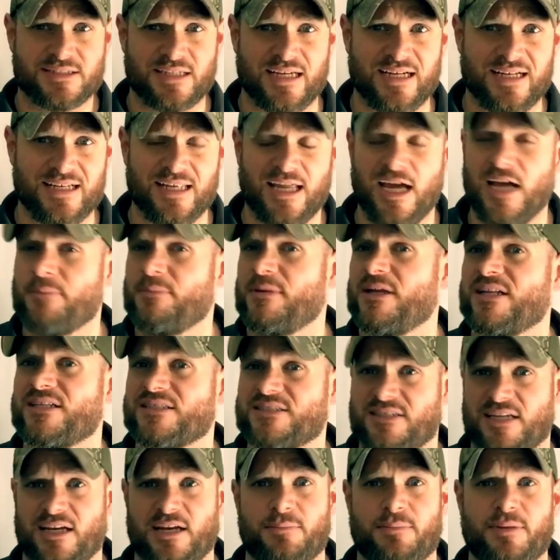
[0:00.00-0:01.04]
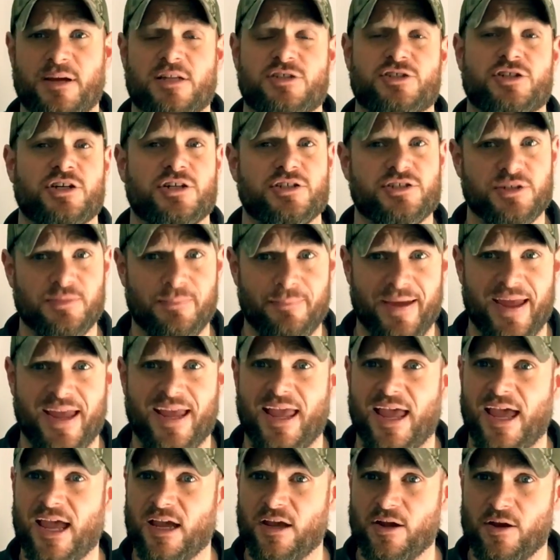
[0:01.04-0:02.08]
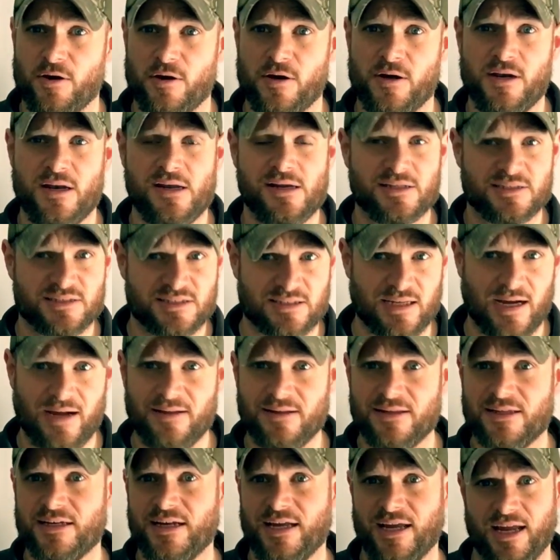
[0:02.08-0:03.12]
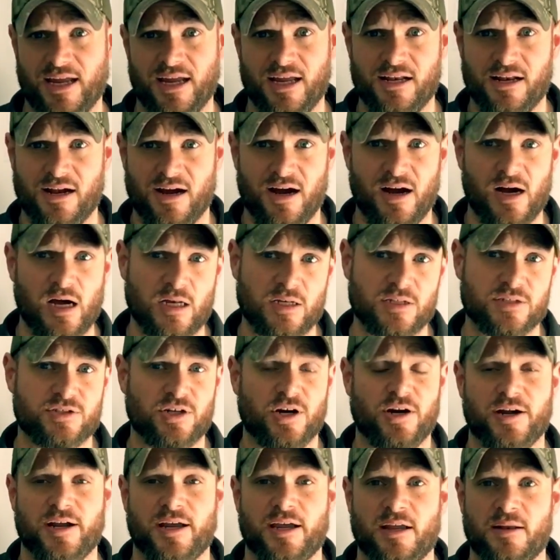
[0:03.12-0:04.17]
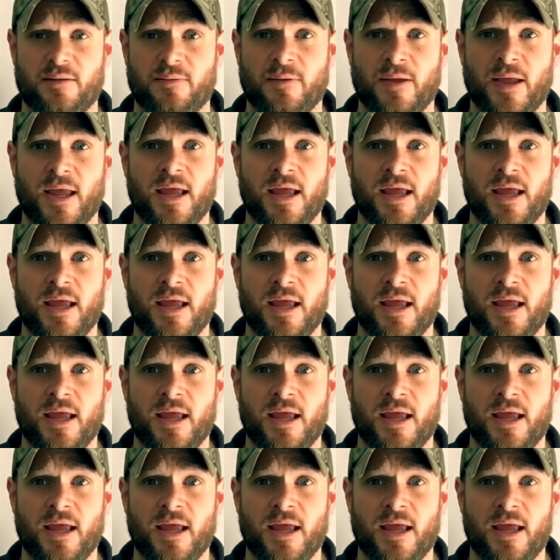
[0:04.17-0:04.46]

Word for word: sight alignment and sight picture to make a good, solid hit on target.